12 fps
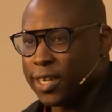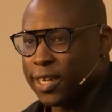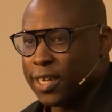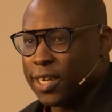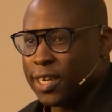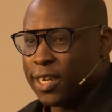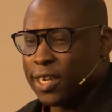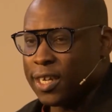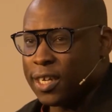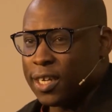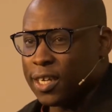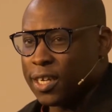
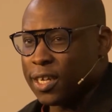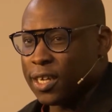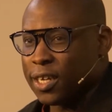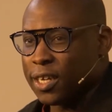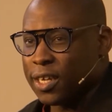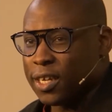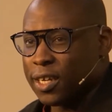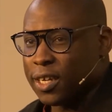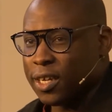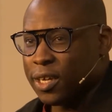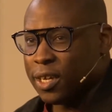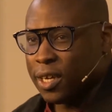
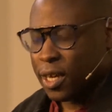[no speech]